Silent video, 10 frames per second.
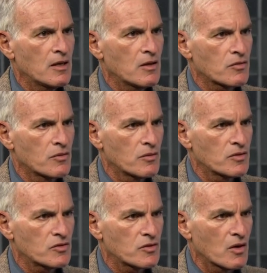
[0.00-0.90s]
He threw
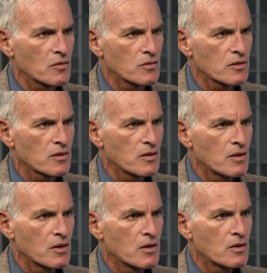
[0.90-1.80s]
a stone.
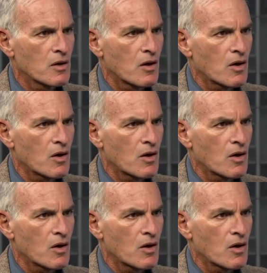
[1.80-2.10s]
The